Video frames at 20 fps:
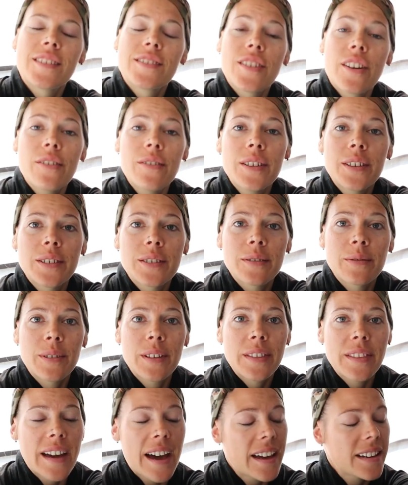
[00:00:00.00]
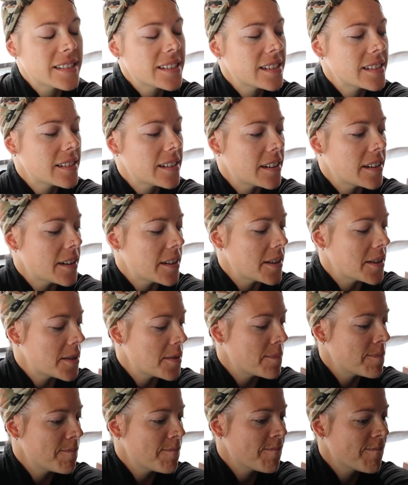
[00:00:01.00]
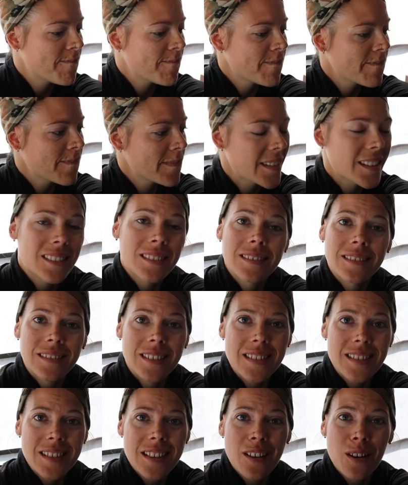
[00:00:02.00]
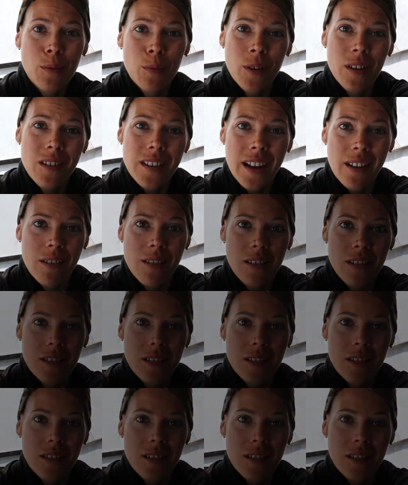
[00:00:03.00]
So with that, let's get our workout